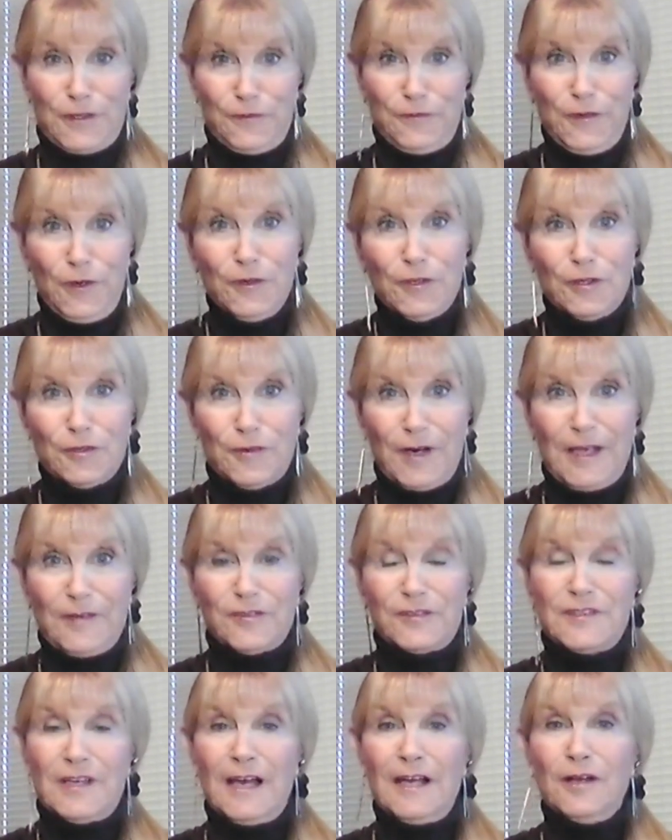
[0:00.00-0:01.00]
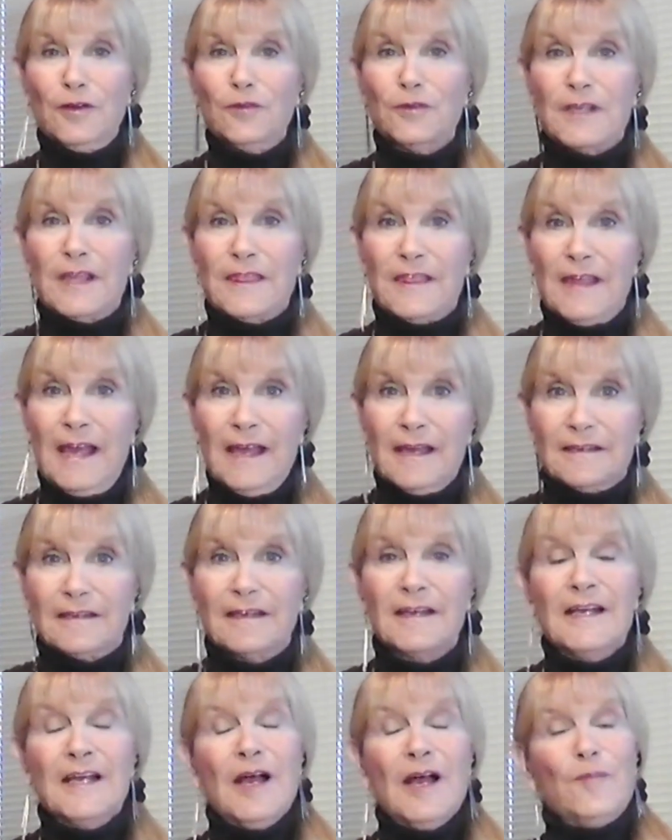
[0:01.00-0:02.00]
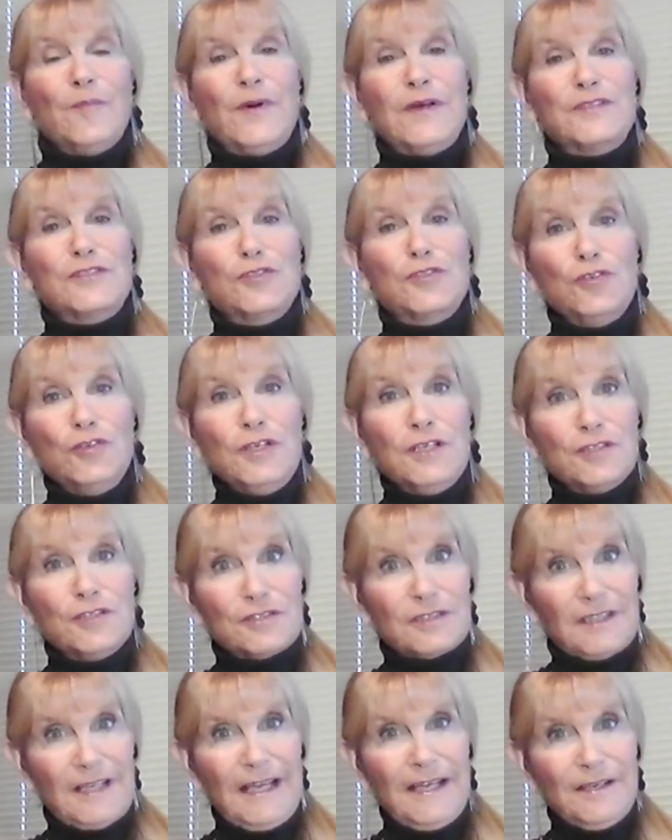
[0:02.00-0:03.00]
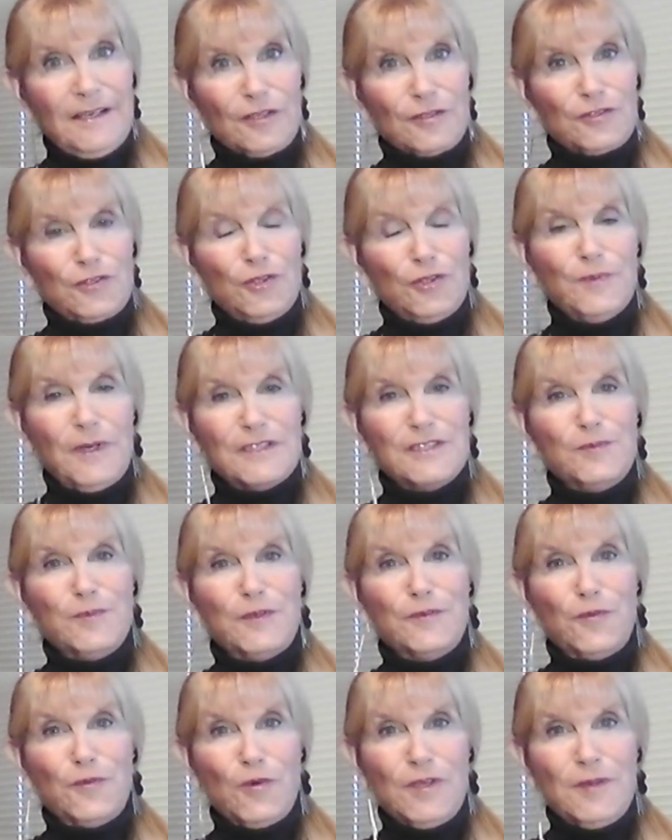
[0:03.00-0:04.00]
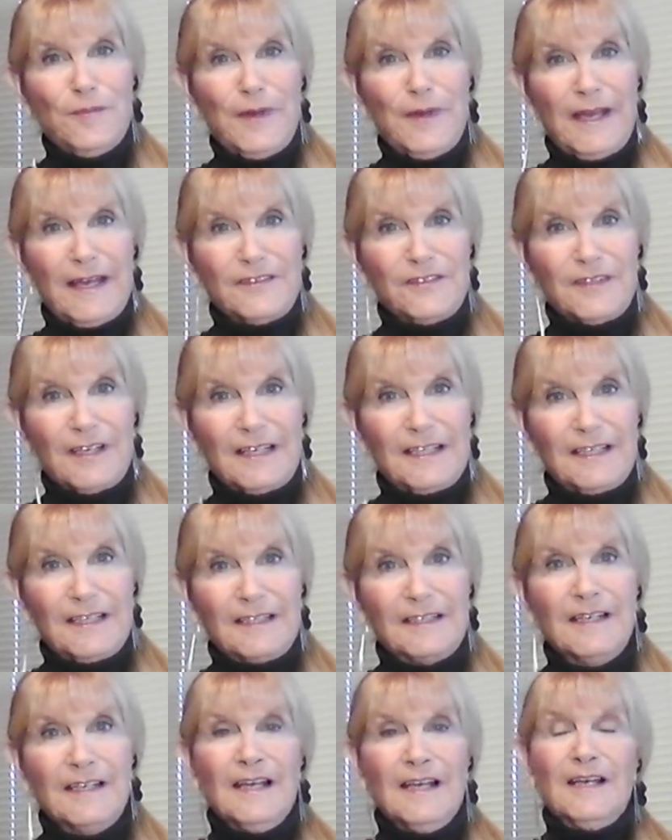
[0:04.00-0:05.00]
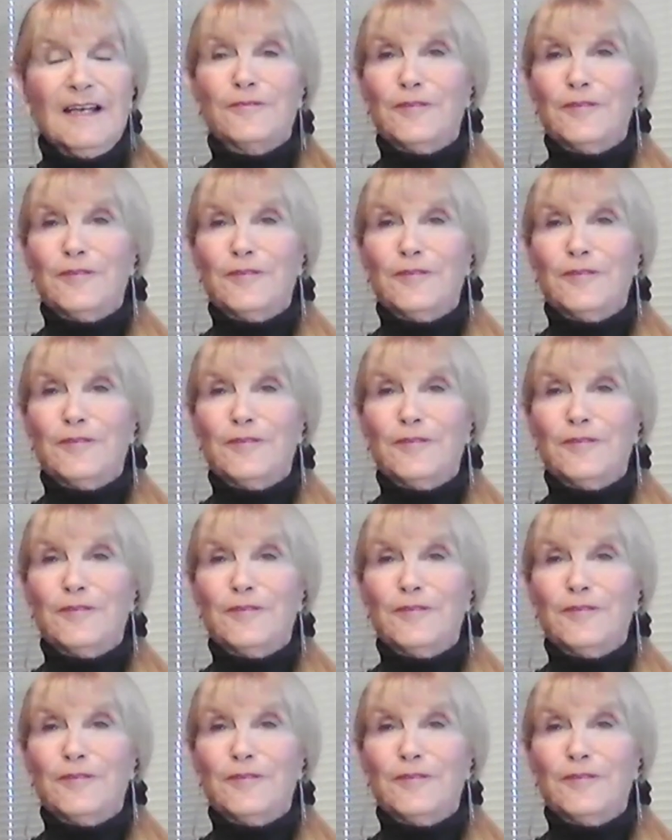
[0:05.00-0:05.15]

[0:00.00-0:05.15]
photographs, not only then, but two years later, two months before the mass sighting.